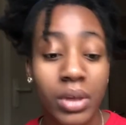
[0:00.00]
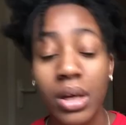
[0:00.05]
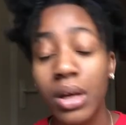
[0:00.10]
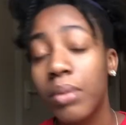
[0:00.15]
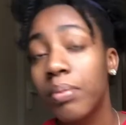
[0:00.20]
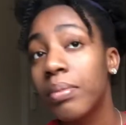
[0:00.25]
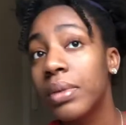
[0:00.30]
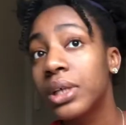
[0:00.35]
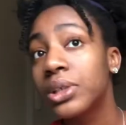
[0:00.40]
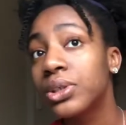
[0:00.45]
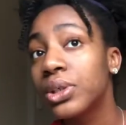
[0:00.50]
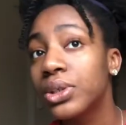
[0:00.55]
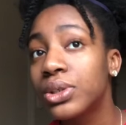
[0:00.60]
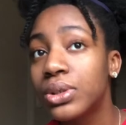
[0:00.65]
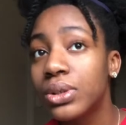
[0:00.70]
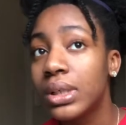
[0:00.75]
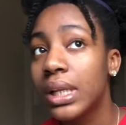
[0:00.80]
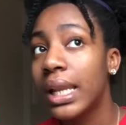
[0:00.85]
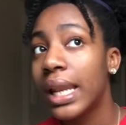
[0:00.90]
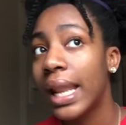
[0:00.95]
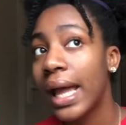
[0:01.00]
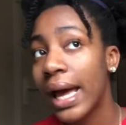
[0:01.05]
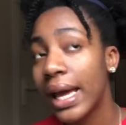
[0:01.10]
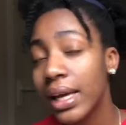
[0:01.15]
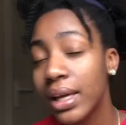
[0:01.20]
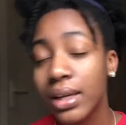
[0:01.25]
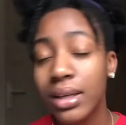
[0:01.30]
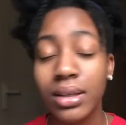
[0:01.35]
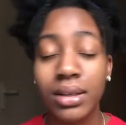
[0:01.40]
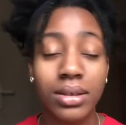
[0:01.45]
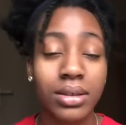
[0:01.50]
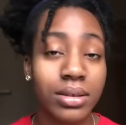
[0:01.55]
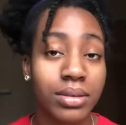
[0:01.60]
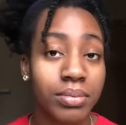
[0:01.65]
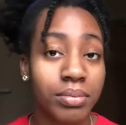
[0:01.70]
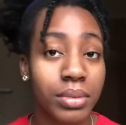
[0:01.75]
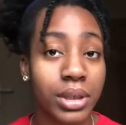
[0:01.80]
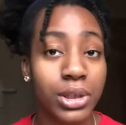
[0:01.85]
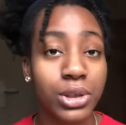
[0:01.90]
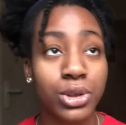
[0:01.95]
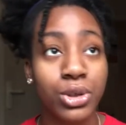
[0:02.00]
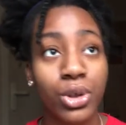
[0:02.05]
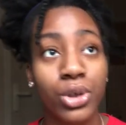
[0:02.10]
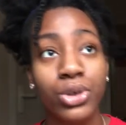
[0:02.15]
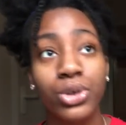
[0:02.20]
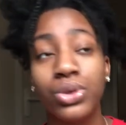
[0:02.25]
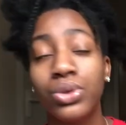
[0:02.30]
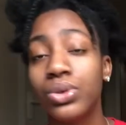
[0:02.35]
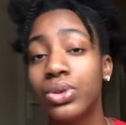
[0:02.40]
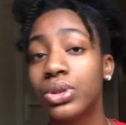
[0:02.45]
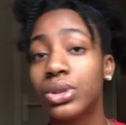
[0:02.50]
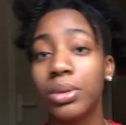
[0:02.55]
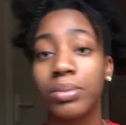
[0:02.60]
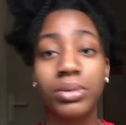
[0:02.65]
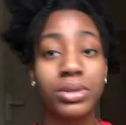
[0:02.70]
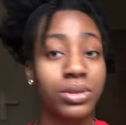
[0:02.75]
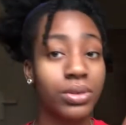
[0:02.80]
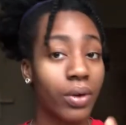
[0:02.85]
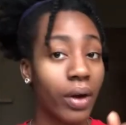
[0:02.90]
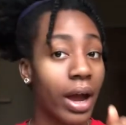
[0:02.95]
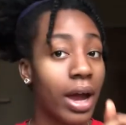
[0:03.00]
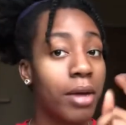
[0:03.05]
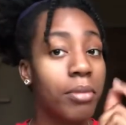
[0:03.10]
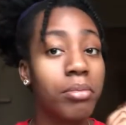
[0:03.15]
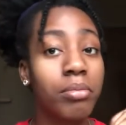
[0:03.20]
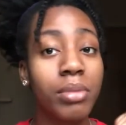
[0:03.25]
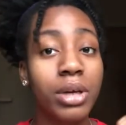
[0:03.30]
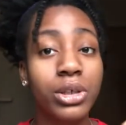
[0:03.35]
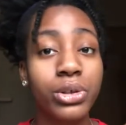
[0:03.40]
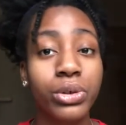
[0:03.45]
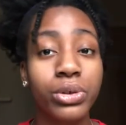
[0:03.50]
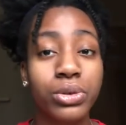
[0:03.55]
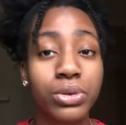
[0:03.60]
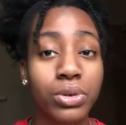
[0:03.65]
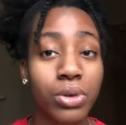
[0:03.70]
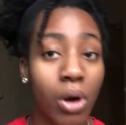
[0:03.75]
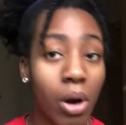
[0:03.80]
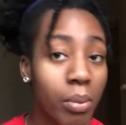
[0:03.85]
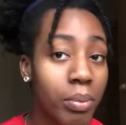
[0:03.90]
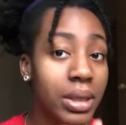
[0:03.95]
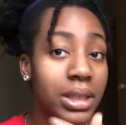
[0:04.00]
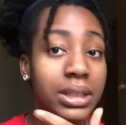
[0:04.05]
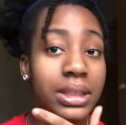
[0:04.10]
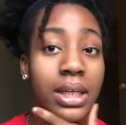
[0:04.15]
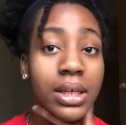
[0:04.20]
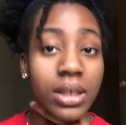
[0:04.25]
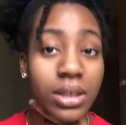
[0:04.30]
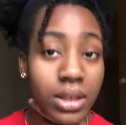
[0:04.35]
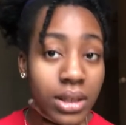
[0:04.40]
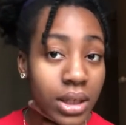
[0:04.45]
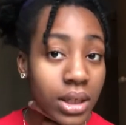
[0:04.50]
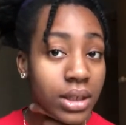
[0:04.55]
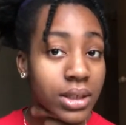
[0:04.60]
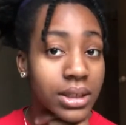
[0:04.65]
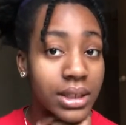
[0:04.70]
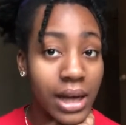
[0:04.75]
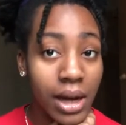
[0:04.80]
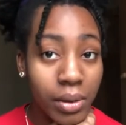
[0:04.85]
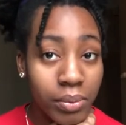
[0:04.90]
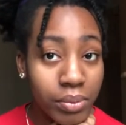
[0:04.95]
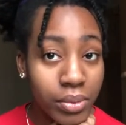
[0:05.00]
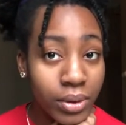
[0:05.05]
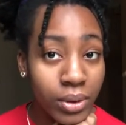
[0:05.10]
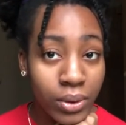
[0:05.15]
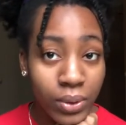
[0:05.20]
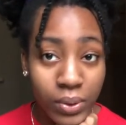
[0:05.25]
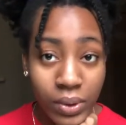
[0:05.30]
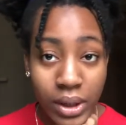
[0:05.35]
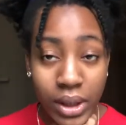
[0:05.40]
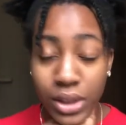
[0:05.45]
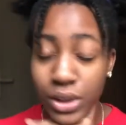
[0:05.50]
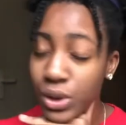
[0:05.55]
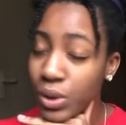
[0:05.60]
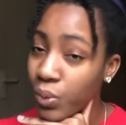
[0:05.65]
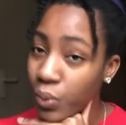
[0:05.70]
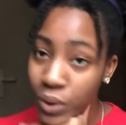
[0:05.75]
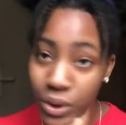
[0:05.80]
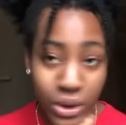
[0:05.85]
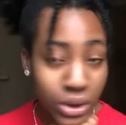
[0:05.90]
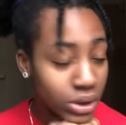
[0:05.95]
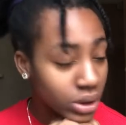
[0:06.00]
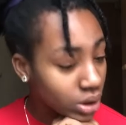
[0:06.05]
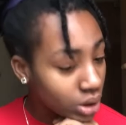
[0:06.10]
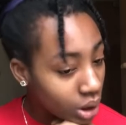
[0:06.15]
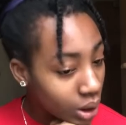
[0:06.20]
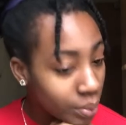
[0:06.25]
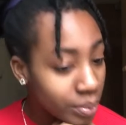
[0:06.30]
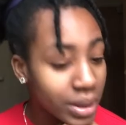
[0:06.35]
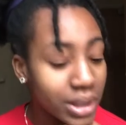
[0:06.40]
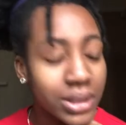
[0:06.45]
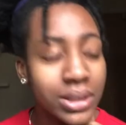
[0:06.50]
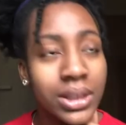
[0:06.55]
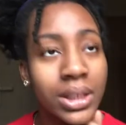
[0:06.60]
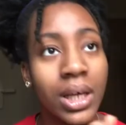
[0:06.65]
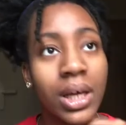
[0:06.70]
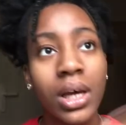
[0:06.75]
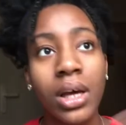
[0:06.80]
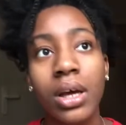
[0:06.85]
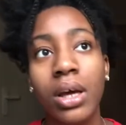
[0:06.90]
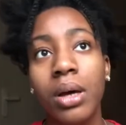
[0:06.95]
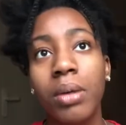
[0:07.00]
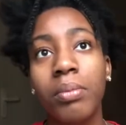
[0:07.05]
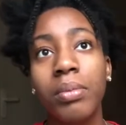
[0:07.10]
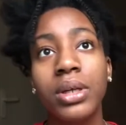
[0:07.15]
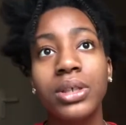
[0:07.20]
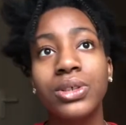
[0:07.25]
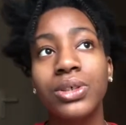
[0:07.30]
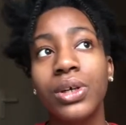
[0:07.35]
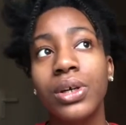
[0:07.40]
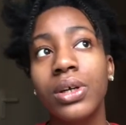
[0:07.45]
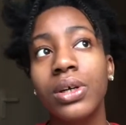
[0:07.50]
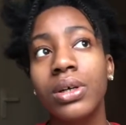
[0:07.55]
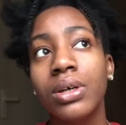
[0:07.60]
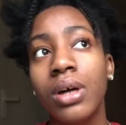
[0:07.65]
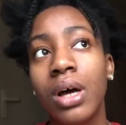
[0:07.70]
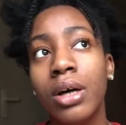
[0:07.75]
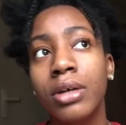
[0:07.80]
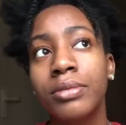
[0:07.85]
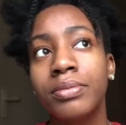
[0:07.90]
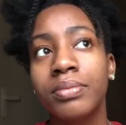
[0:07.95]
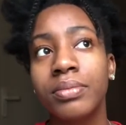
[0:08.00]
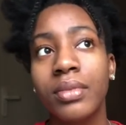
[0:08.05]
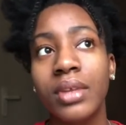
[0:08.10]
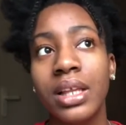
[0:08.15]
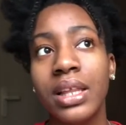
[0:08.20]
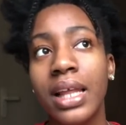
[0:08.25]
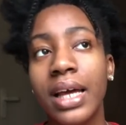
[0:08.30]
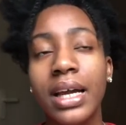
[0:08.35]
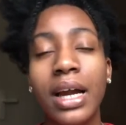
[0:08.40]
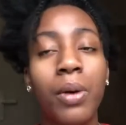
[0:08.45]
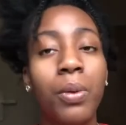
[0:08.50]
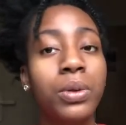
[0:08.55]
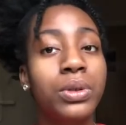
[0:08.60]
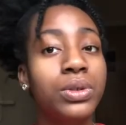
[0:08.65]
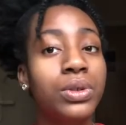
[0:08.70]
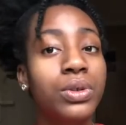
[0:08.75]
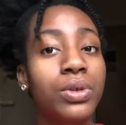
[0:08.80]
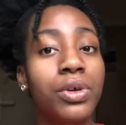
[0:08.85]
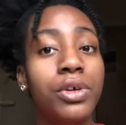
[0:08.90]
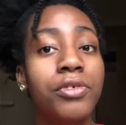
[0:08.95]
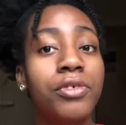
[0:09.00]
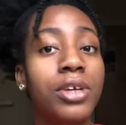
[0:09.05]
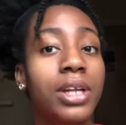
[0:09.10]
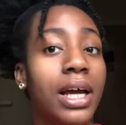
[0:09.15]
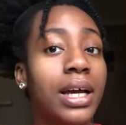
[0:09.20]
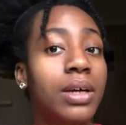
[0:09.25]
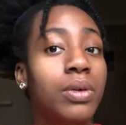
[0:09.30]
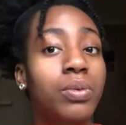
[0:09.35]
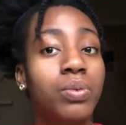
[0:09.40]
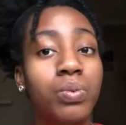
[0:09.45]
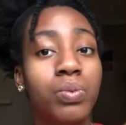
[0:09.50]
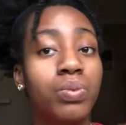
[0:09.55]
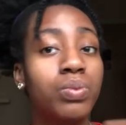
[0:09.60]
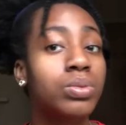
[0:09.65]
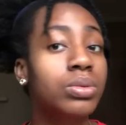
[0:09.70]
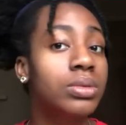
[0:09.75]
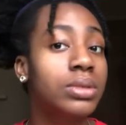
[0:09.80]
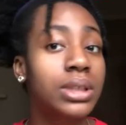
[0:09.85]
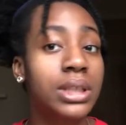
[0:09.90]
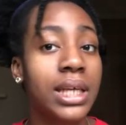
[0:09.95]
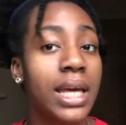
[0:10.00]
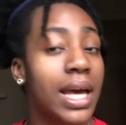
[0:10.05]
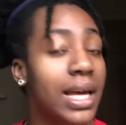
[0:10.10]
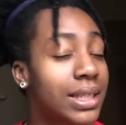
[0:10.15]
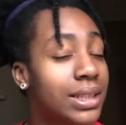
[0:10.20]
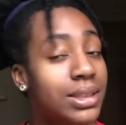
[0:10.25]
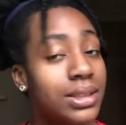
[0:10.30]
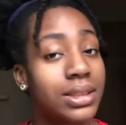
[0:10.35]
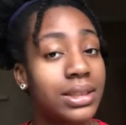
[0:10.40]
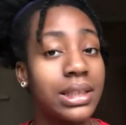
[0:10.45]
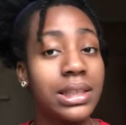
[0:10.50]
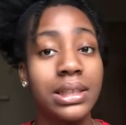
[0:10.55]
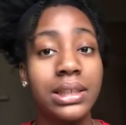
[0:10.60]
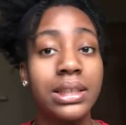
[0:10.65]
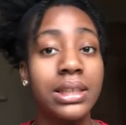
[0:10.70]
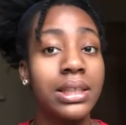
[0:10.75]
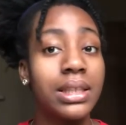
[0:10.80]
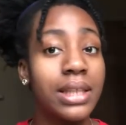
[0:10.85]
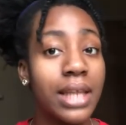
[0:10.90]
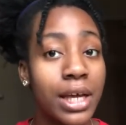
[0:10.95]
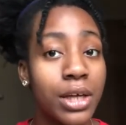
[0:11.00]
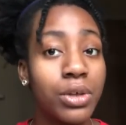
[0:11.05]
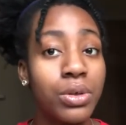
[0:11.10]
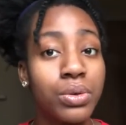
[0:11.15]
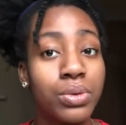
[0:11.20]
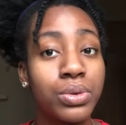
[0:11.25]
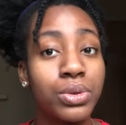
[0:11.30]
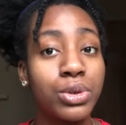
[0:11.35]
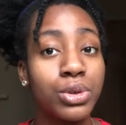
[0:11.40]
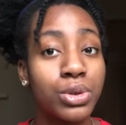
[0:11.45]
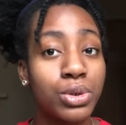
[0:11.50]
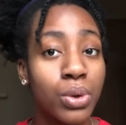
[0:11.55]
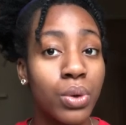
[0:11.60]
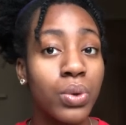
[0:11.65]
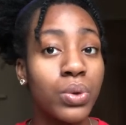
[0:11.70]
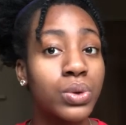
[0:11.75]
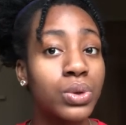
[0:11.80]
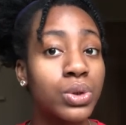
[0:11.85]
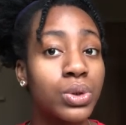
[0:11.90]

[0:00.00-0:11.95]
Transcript: make sure to like, make sure to subscribe, make sure to comment anything down below that you want to comment. Make sure you like, I want to know if you're like, yes, Titi, thank you so